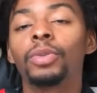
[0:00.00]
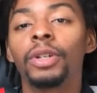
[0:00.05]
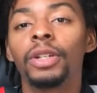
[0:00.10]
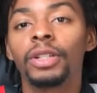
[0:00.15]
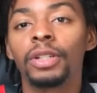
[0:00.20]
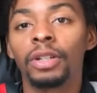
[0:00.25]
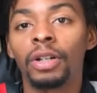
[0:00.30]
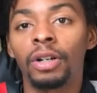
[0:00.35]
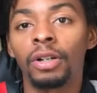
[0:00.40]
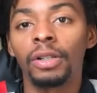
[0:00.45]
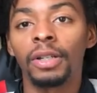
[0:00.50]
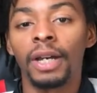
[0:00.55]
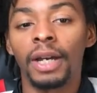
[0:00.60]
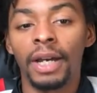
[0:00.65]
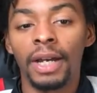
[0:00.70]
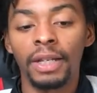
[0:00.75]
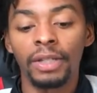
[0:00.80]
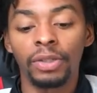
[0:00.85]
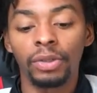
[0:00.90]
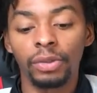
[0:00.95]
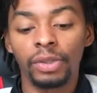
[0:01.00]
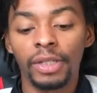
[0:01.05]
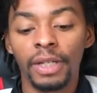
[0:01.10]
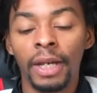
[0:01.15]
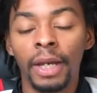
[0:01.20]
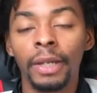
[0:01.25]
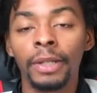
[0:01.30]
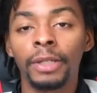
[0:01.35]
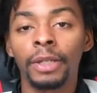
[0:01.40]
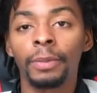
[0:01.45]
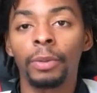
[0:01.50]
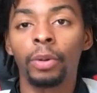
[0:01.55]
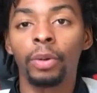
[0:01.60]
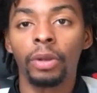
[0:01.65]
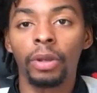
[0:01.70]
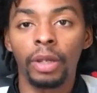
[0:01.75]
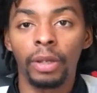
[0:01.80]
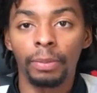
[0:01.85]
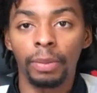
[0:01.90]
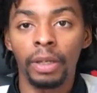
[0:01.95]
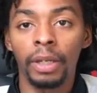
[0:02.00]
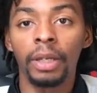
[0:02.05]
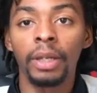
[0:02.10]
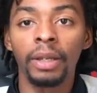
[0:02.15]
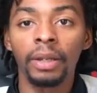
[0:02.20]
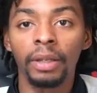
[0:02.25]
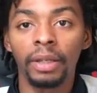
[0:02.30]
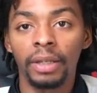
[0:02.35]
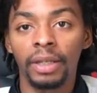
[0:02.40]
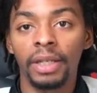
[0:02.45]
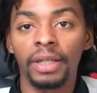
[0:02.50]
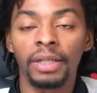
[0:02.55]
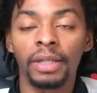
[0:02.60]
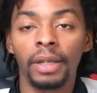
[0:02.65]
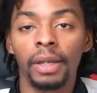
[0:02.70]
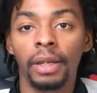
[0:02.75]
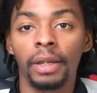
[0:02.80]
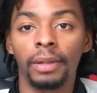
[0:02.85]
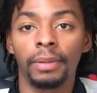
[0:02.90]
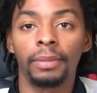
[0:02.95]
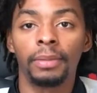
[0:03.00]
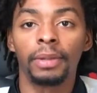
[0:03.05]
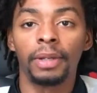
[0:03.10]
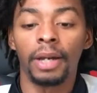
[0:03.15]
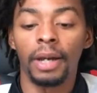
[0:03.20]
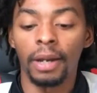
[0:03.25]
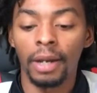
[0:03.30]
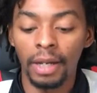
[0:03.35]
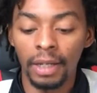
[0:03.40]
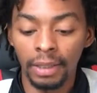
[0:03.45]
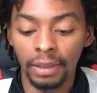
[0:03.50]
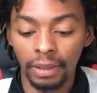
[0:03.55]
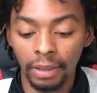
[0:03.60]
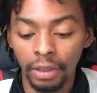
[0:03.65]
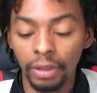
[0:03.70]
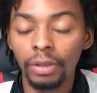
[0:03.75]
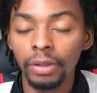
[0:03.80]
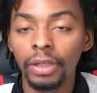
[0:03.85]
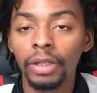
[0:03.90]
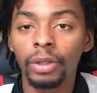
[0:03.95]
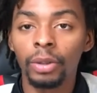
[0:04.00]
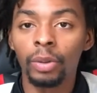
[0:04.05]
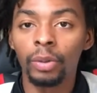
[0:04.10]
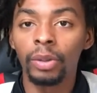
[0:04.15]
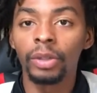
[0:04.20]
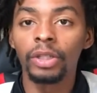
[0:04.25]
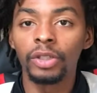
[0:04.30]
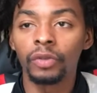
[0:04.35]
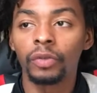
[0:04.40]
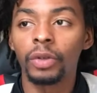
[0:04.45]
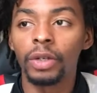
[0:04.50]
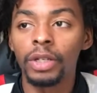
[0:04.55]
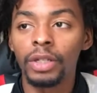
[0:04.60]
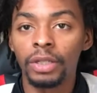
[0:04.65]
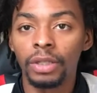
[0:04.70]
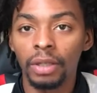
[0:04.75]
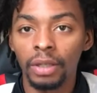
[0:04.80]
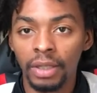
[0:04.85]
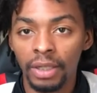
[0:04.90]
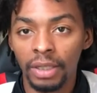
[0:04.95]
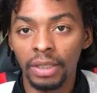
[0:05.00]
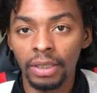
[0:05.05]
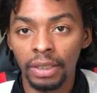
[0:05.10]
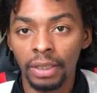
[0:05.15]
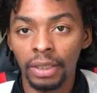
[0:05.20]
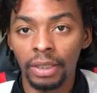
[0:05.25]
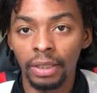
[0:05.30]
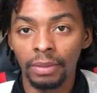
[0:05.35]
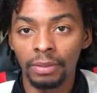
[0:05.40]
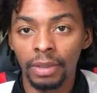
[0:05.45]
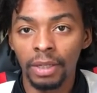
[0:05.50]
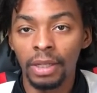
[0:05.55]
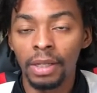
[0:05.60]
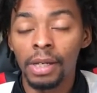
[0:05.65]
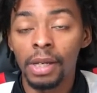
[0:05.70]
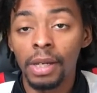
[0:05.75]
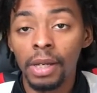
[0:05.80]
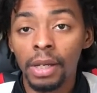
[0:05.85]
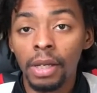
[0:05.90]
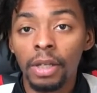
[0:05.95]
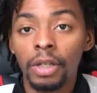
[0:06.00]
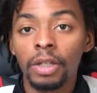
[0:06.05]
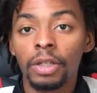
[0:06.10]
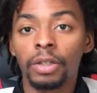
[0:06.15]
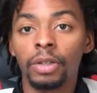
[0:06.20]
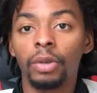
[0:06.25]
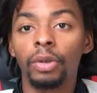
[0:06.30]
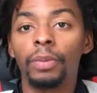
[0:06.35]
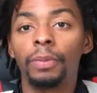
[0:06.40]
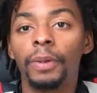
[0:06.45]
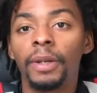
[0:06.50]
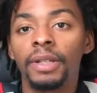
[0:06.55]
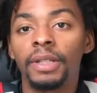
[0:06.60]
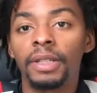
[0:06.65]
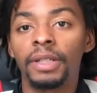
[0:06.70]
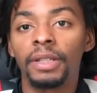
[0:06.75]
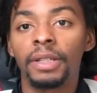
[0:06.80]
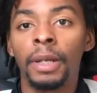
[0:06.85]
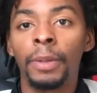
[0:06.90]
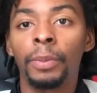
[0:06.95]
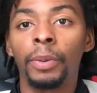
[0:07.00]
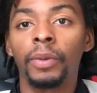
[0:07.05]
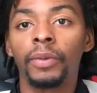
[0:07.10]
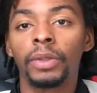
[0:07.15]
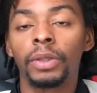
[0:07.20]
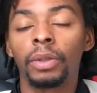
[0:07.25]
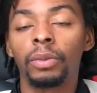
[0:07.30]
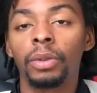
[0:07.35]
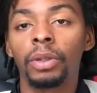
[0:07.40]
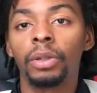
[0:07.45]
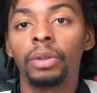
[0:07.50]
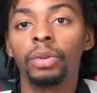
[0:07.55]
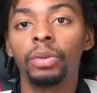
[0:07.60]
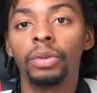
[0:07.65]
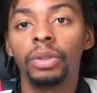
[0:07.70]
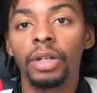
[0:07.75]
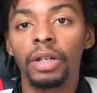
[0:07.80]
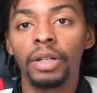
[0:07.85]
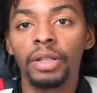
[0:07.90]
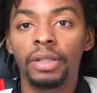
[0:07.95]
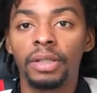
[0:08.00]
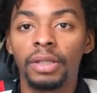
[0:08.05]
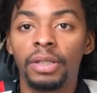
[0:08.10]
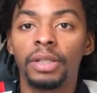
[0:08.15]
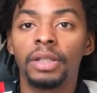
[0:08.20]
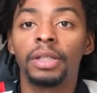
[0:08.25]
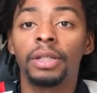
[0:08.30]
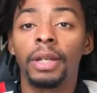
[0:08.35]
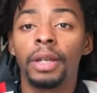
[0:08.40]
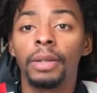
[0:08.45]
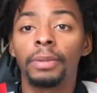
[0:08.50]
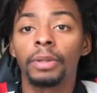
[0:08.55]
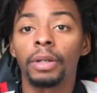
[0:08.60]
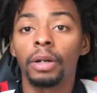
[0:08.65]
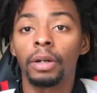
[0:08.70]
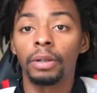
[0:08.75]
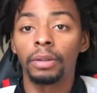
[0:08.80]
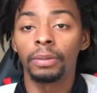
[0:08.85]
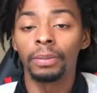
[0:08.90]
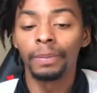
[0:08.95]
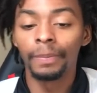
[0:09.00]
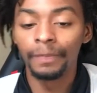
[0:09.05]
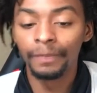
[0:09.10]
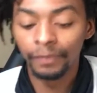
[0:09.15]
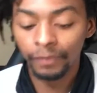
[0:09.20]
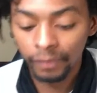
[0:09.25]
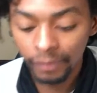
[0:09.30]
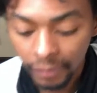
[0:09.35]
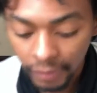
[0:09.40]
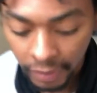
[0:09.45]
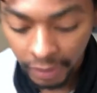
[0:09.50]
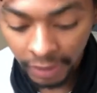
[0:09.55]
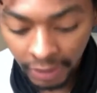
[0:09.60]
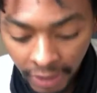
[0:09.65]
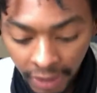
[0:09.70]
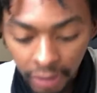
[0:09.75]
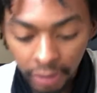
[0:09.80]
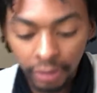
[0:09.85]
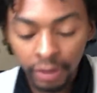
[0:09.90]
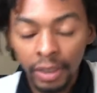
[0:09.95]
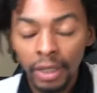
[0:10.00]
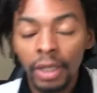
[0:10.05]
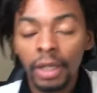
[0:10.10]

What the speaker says: is called the ISO size up, or playing the guessing game. I literally coined this phrase, the guessing game. So the best example of someone who does this is James Harden. Now